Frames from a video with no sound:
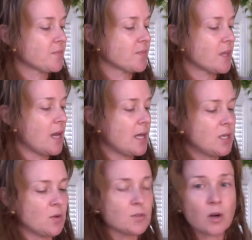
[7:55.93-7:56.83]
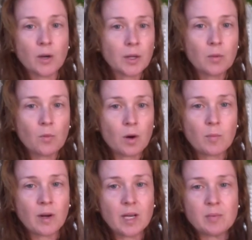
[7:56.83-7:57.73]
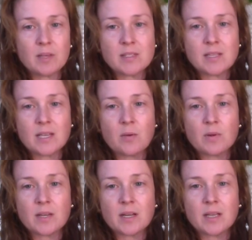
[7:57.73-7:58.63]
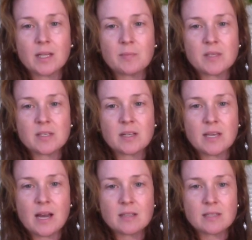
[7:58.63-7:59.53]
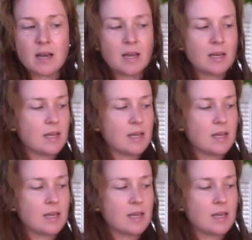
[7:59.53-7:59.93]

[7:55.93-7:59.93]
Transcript: at Target, Walmart, any place like that, where the clip is on the outside,